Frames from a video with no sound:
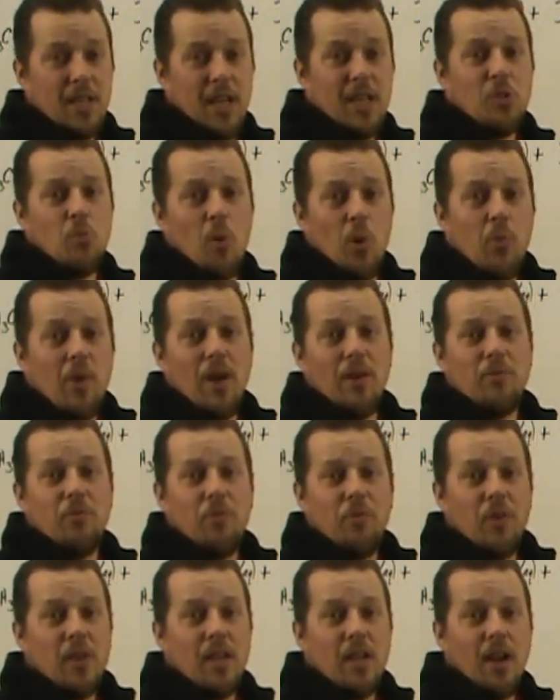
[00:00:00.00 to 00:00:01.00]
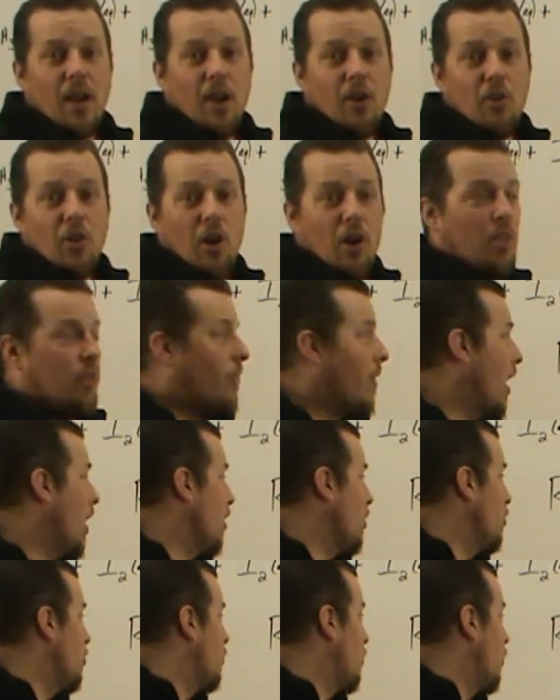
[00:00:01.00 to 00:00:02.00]
That's what we have to figure out all the
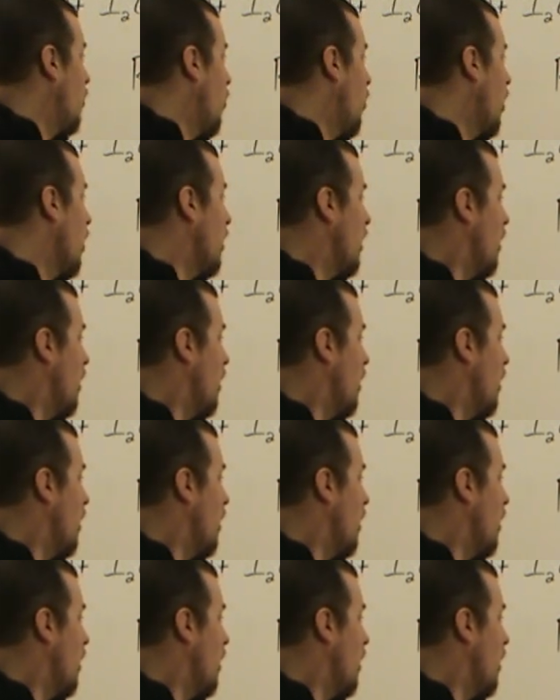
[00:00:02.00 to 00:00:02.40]
values for.